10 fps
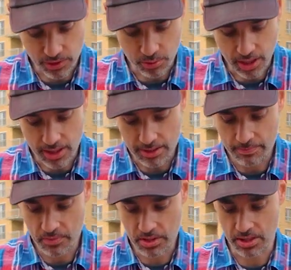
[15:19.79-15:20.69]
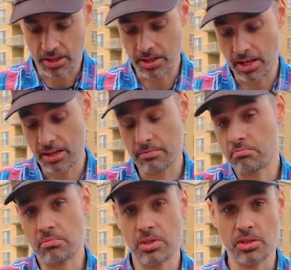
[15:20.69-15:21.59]
very well. So, and
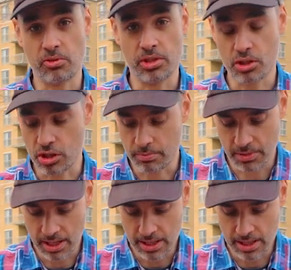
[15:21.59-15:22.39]
it's very cheap,